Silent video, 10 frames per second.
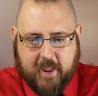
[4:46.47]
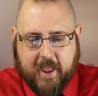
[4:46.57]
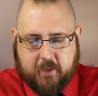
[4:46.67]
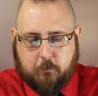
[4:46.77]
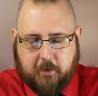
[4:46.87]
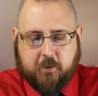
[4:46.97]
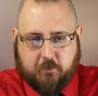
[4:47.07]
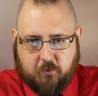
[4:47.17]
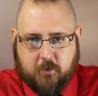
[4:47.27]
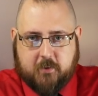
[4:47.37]
aspect
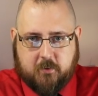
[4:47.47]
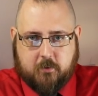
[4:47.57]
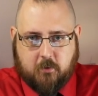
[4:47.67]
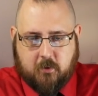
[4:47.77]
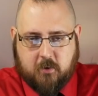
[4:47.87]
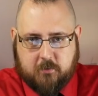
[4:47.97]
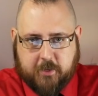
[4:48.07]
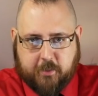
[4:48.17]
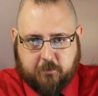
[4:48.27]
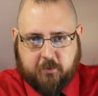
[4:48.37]
to it on
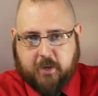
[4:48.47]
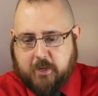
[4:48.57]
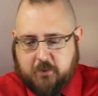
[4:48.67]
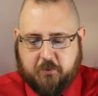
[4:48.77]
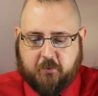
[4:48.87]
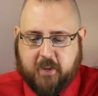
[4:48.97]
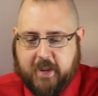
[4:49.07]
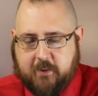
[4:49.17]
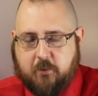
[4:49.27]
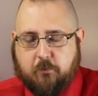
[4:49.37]
that other side, not just the
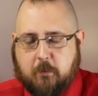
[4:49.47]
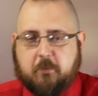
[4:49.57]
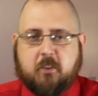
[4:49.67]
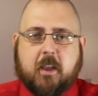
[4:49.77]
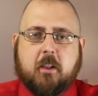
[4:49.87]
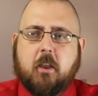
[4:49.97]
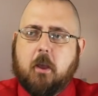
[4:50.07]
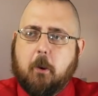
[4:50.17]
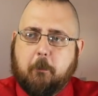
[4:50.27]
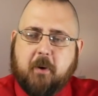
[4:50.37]
anti-Trump side,
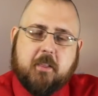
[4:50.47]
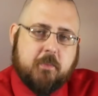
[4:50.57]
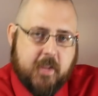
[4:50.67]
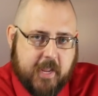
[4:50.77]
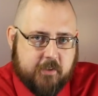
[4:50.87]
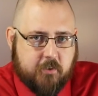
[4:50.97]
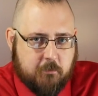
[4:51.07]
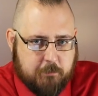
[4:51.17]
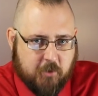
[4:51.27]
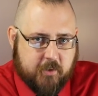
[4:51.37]
but the
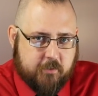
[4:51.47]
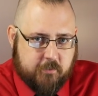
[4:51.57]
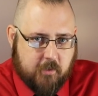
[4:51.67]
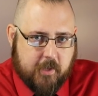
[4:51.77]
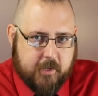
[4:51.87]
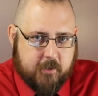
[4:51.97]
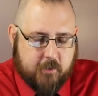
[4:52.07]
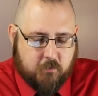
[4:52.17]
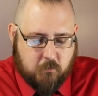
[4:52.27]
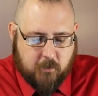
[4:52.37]
anti-Bernie side
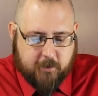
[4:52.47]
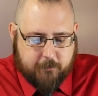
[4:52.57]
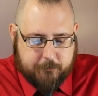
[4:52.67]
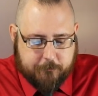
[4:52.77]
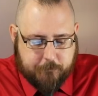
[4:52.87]
as well.